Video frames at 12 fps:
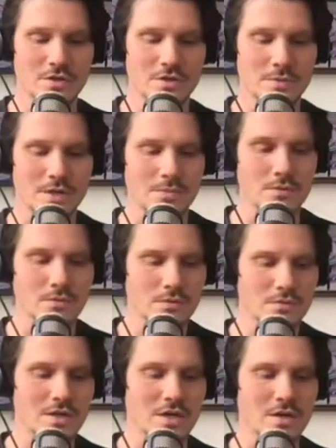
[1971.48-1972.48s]
to people,
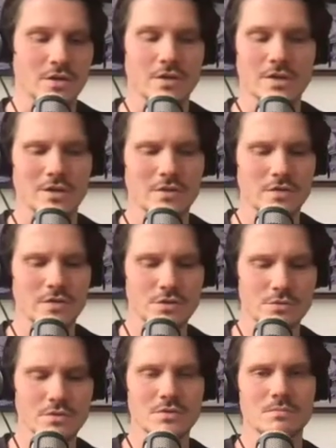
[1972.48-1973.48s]
targeted
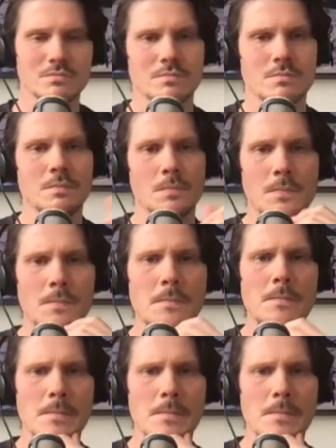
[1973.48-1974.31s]
individuals. Hmm.